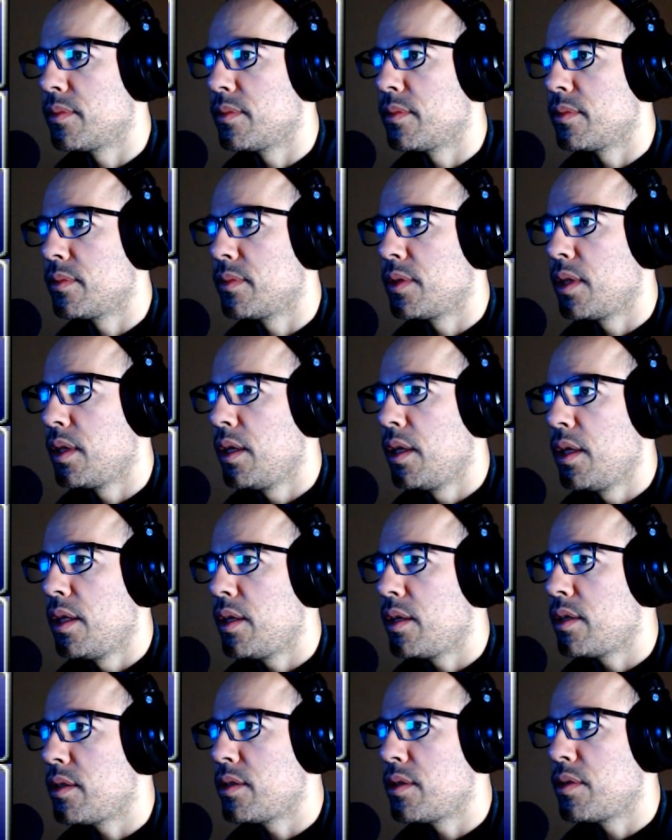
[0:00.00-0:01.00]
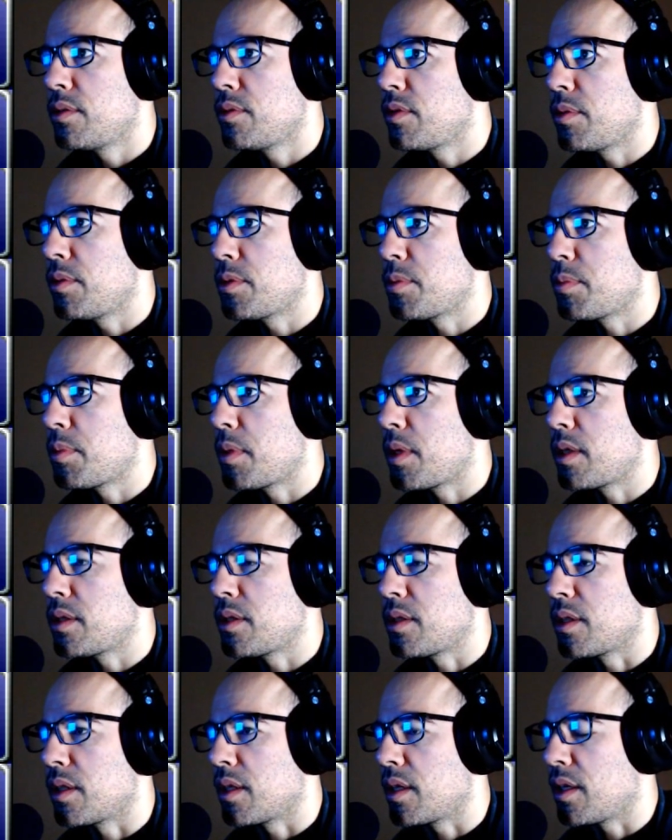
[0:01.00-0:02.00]
There's no streams, pods, and God
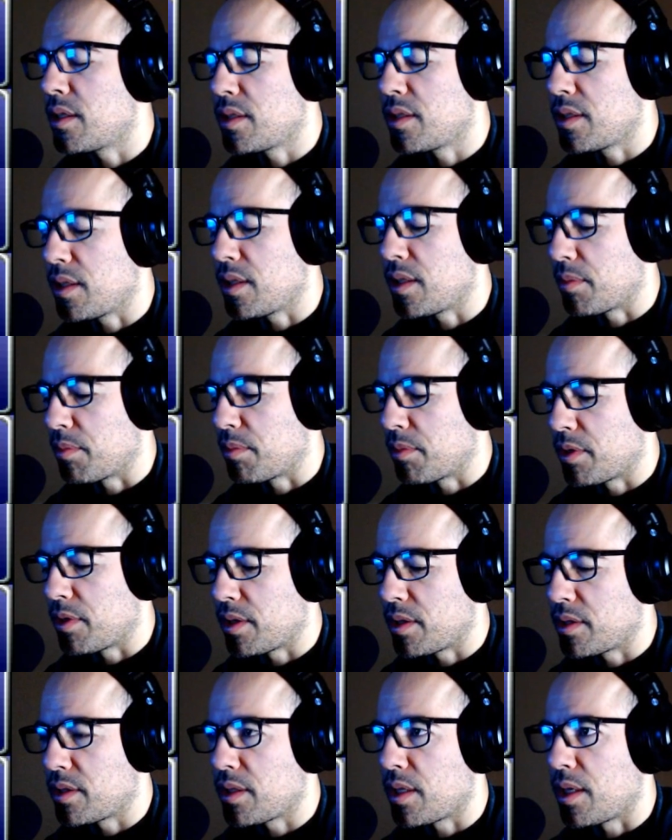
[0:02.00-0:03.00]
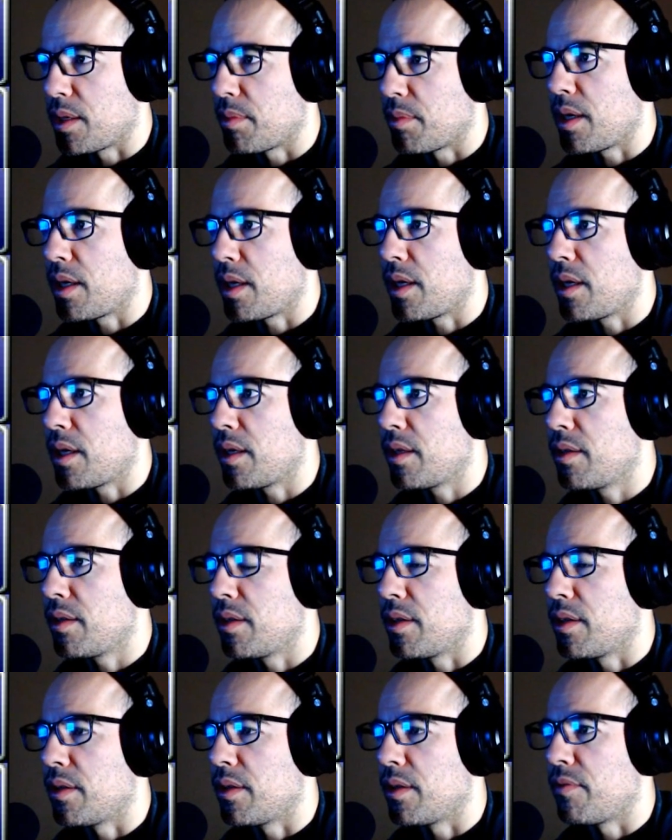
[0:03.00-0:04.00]
segment this time. Facebook, you
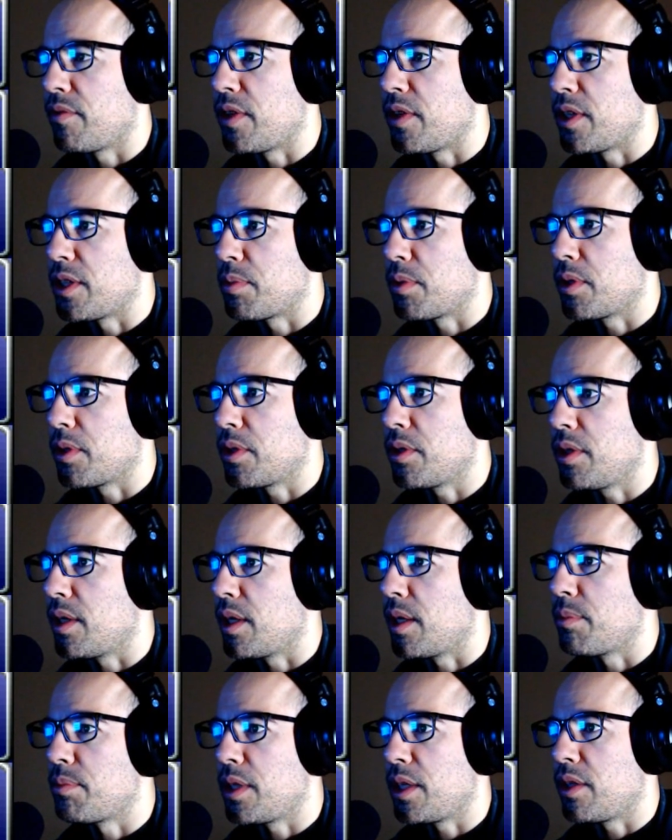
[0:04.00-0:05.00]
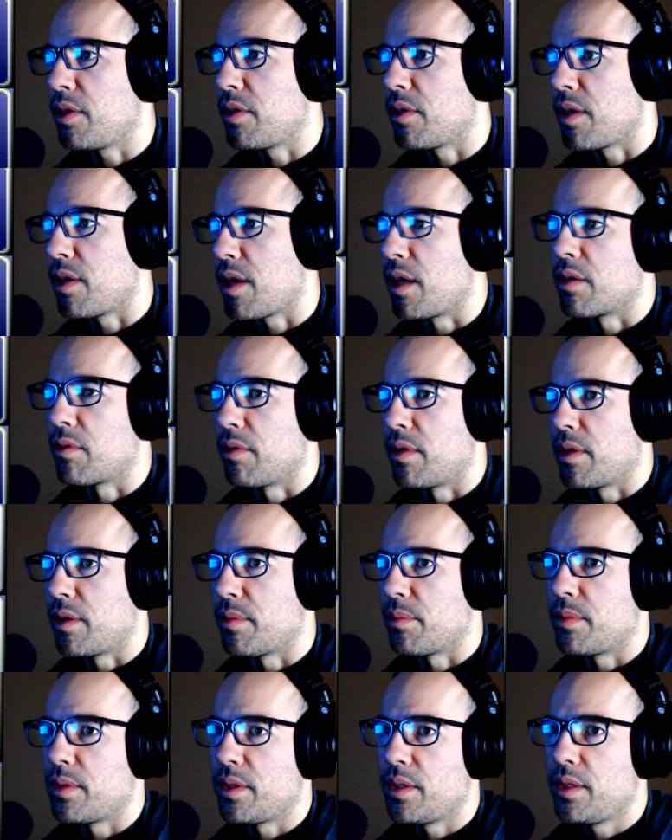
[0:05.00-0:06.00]
need to update your algorithm.
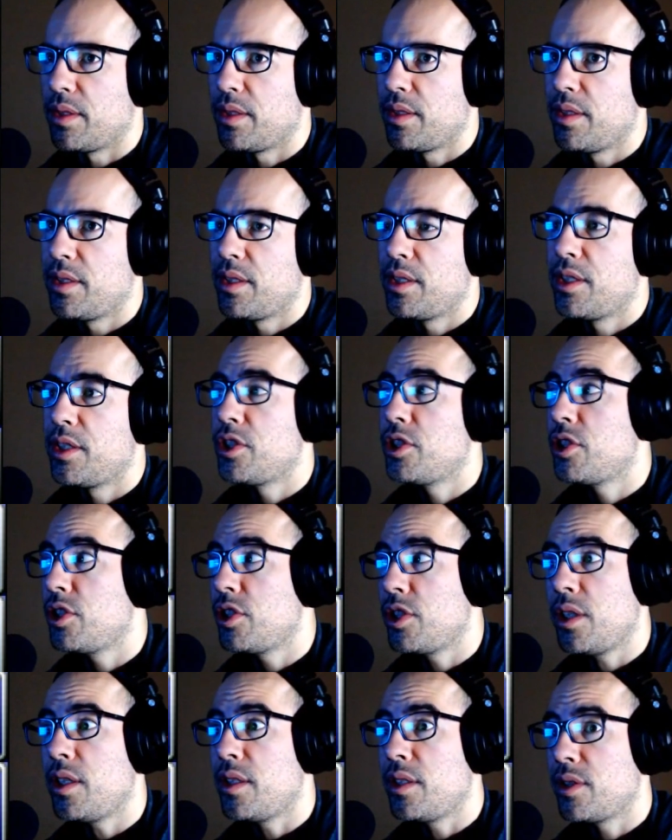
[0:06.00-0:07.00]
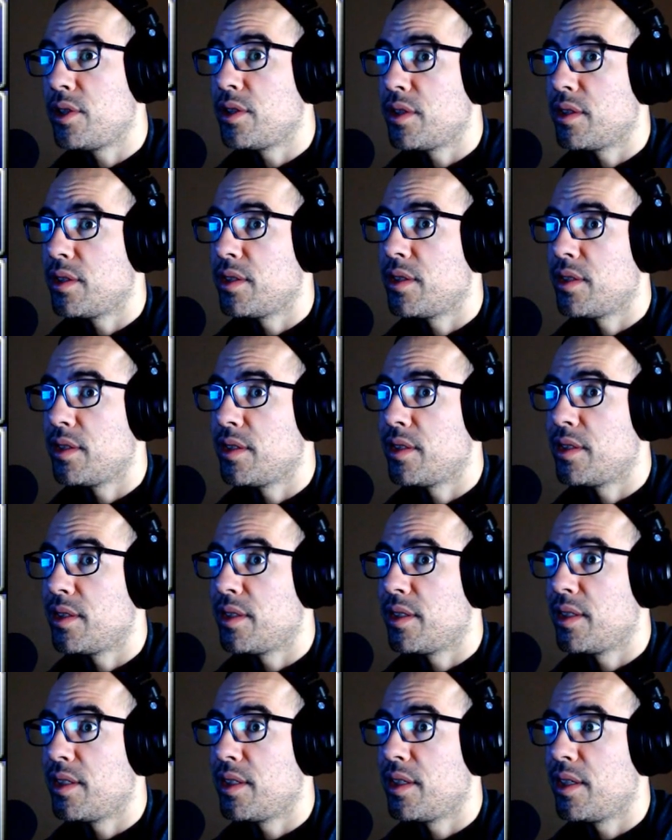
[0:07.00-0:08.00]
Sheesh.
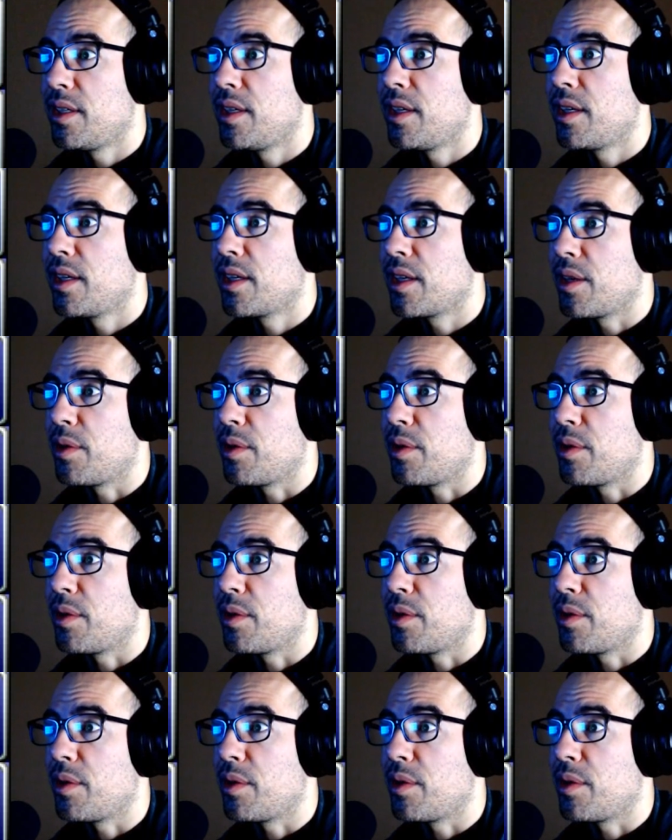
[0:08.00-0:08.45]
Get with it.